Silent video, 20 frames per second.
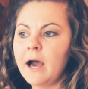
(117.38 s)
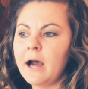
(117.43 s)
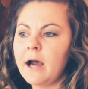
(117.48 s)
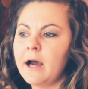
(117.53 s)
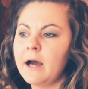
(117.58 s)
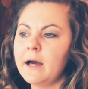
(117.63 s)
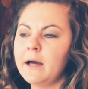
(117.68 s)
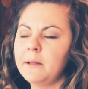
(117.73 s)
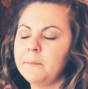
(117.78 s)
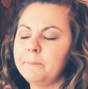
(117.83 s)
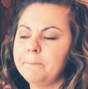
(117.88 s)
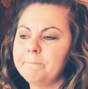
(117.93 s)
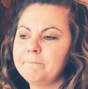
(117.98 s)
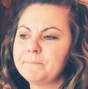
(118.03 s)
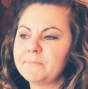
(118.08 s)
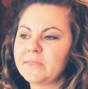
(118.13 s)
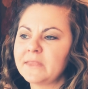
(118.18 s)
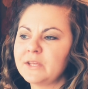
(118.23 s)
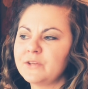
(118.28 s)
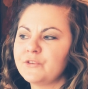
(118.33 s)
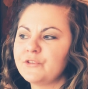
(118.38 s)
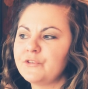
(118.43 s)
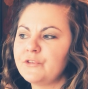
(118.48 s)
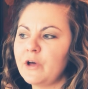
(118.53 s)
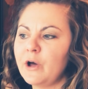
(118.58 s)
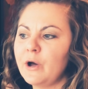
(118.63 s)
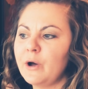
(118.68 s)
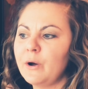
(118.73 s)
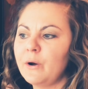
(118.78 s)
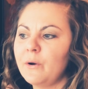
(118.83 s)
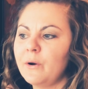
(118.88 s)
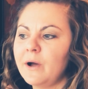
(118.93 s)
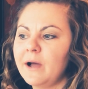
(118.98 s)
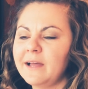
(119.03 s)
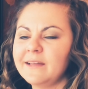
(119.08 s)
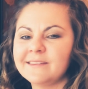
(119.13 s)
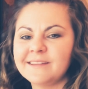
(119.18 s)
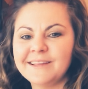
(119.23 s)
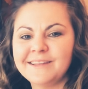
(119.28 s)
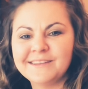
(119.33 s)
Um, so
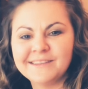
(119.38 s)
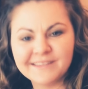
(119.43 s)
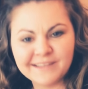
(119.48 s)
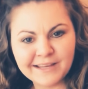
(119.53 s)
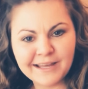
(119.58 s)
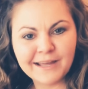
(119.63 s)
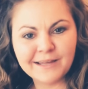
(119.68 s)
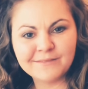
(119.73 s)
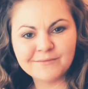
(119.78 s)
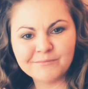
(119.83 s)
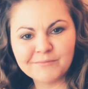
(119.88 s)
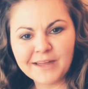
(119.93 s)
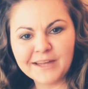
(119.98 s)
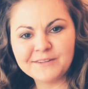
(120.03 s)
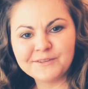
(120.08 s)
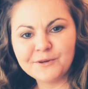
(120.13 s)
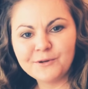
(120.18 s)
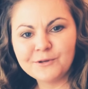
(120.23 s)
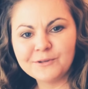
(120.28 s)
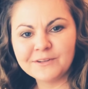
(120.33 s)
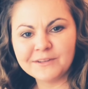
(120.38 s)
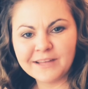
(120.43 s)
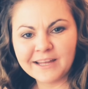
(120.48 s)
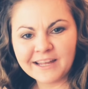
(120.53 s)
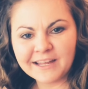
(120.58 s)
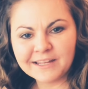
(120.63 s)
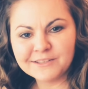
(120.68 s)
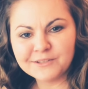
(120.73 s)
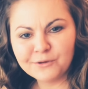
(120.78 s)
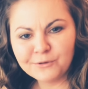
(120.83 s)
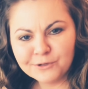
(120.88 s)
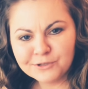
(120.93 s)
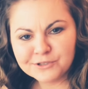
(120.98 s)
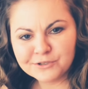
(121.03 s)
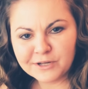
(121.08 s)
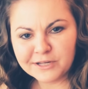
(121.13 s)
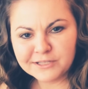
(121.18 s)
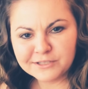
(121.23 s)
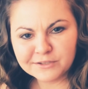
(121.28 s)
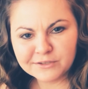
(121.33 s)
I said, see, I, I told, like, I told
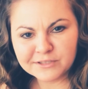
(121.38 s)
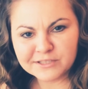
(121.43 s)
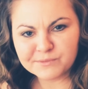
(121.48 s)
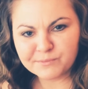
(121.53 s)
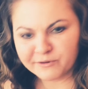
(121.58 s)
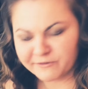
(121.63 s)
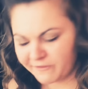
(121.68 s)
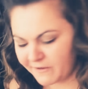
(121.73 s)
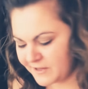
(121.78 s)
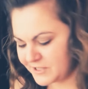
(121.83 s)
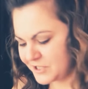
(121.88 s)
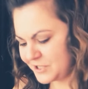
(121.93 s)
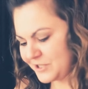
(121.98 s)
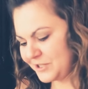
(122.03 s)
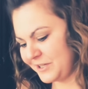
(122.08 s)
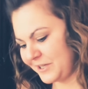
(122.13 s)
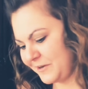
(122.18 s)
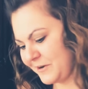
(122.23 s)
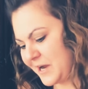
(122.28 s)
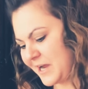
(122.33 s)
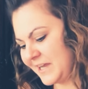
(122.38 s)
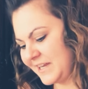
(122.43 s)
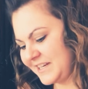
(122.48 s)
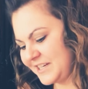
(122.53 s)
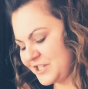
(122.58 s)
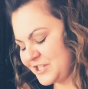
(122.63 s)
you I do this professionally, right?